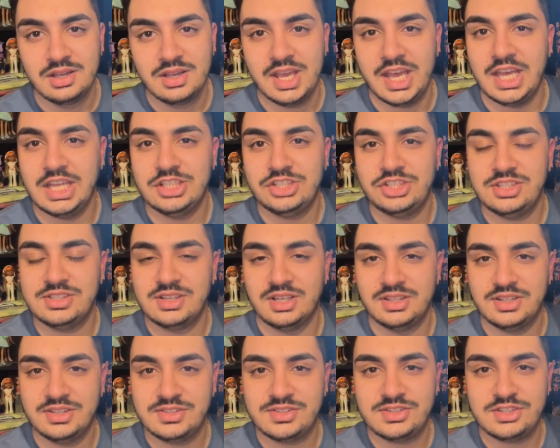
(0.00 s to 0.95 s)
And she's on
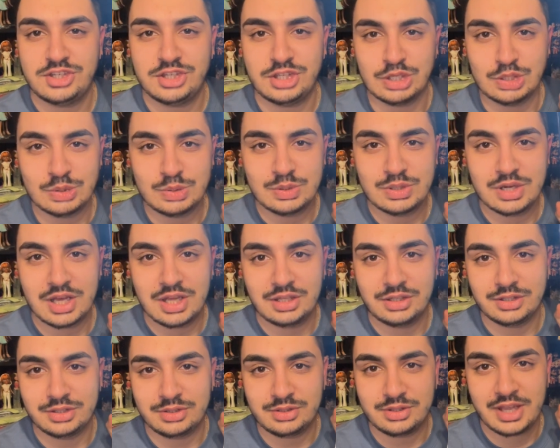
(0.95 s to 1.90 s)
this cute
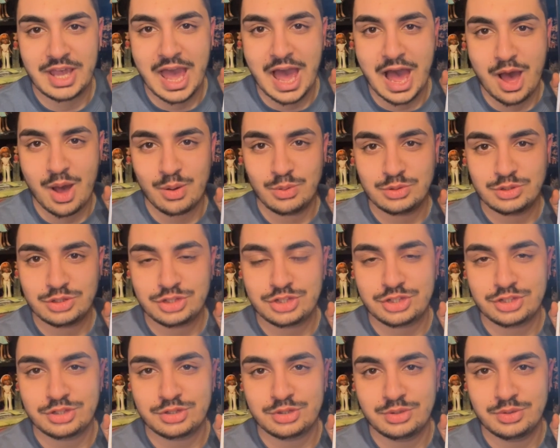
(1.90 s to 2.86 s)
little
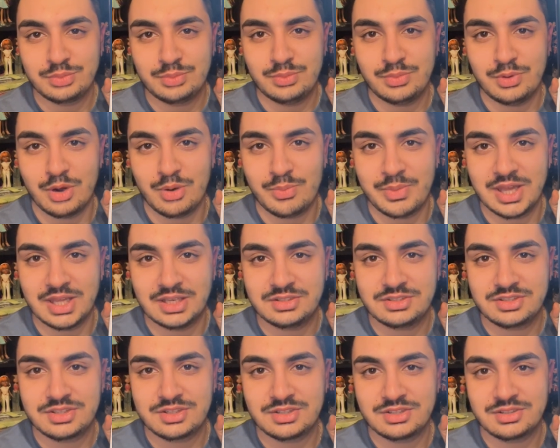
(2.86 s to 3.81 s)
couch
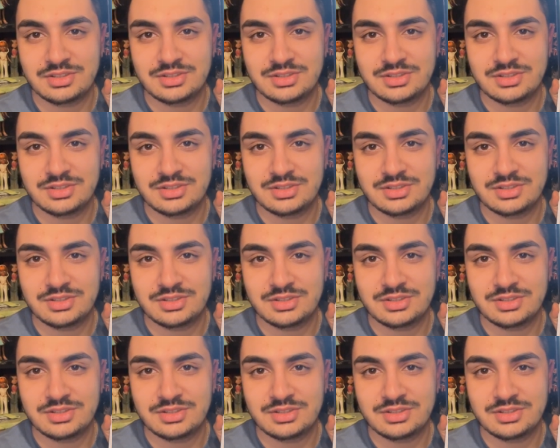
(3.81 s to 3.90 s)
moment.